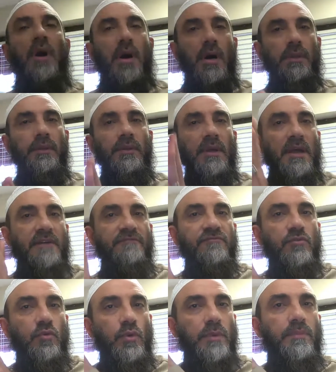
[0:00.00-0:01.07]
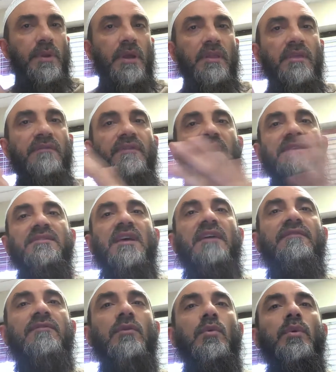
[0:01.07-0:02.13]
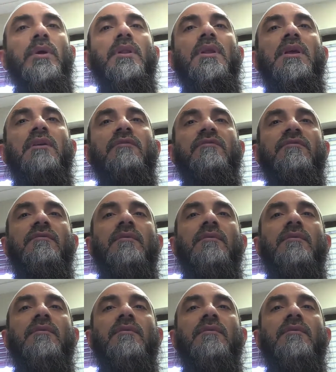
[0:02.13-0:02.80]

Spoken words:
on, after we break the fast, after we leave